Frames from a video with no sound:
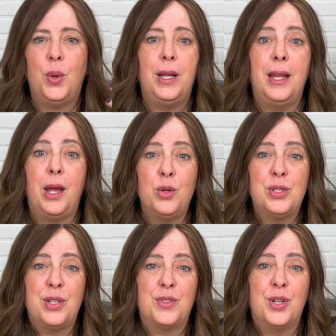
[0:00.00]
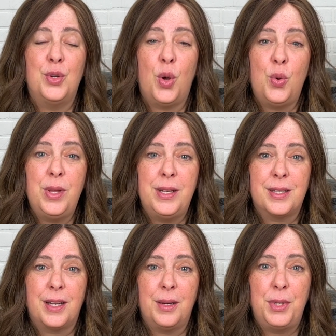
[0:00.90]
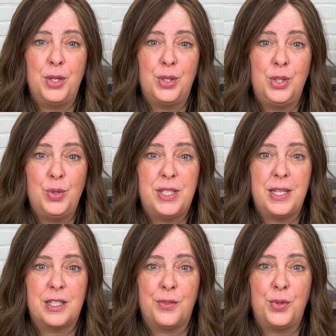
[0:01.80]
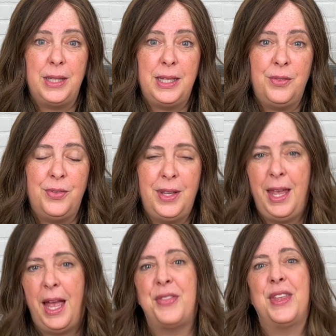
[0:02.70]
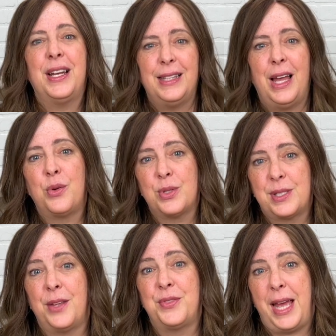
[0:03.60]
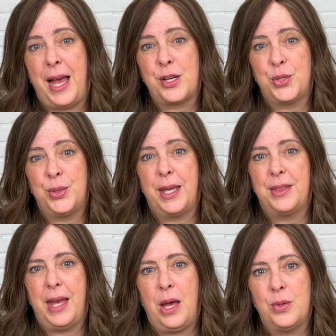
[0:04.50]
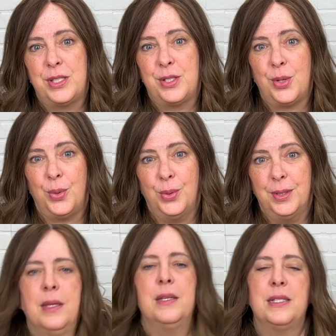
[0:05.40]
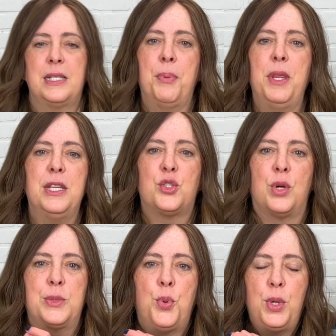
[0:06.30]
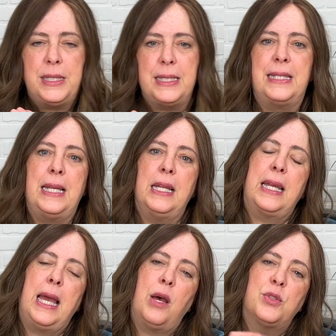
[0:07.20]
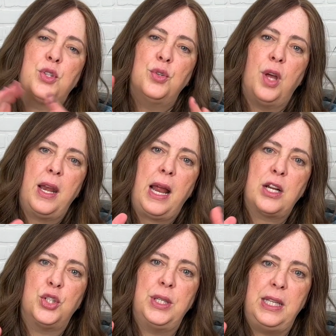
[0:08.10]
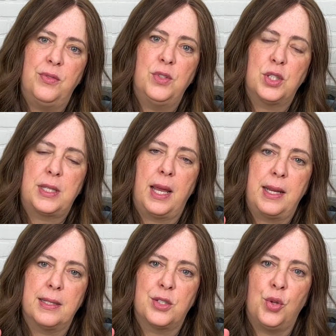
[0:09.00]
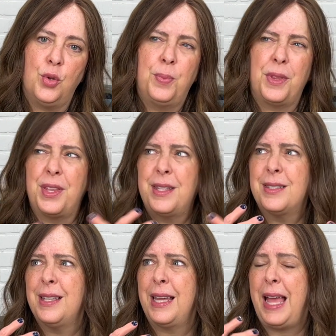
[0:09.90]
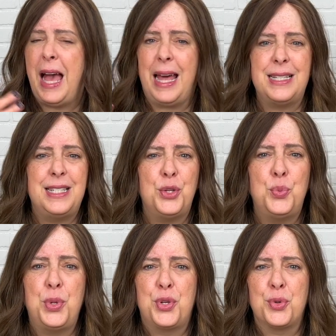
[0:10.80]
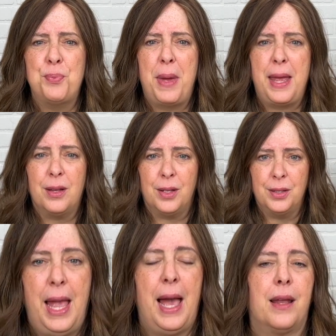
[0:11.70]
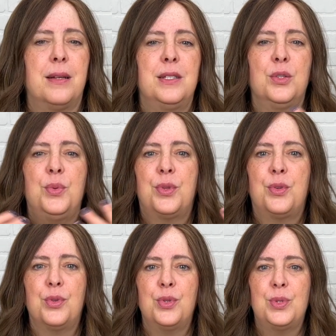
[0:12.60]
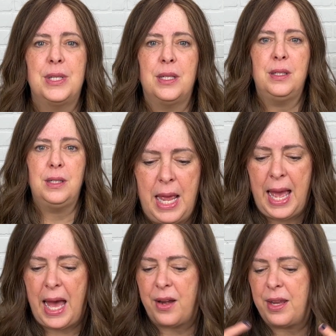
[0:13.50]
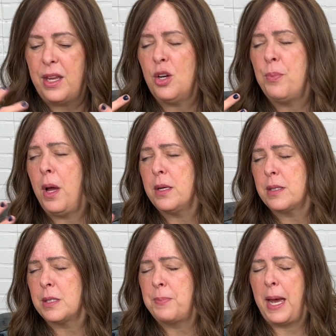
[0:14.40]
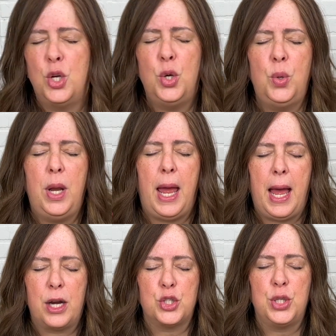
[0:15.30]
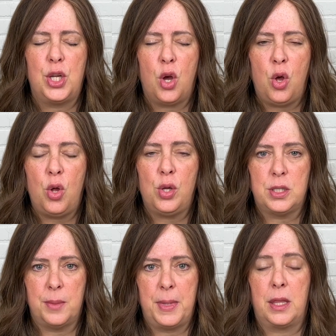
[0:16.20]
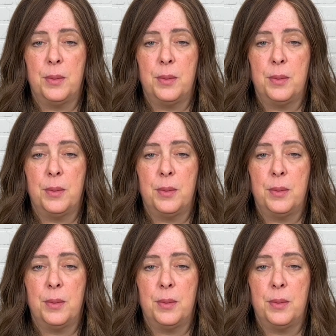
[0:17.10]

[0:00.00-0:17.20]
allow yourself to know that it's going to be a huge sense of relief, and then allow yourself to actually get the house sold. Some of the stress points in selling a house are not actually even just getting it sold, but things like how to deal with your mail, how to deal with your utility, how to get your boxes packed, who to actually call to make the